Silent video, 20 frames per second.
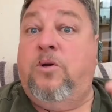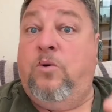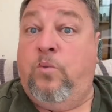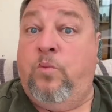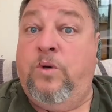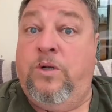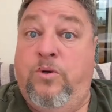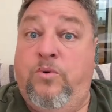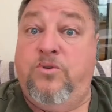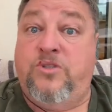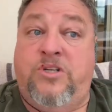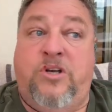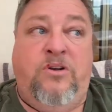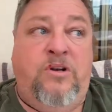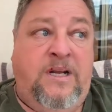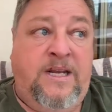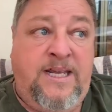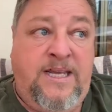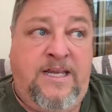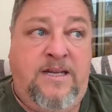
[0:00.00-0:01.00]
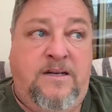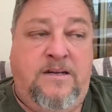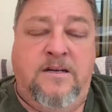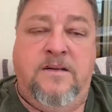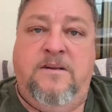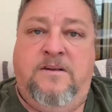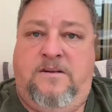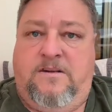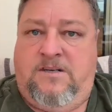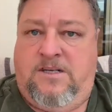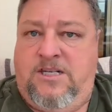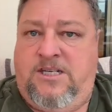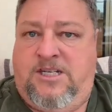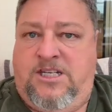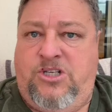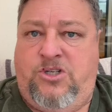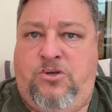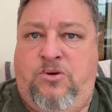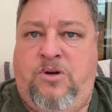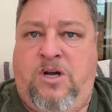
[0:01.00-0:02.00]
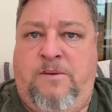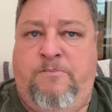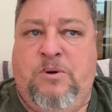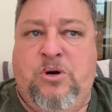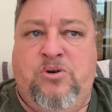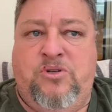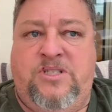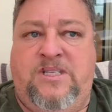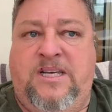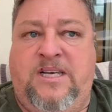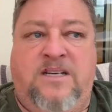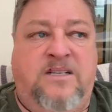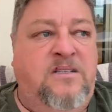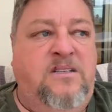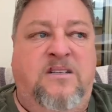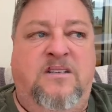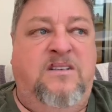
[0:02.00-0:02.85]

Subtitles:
will also lead to tissue hypoxia,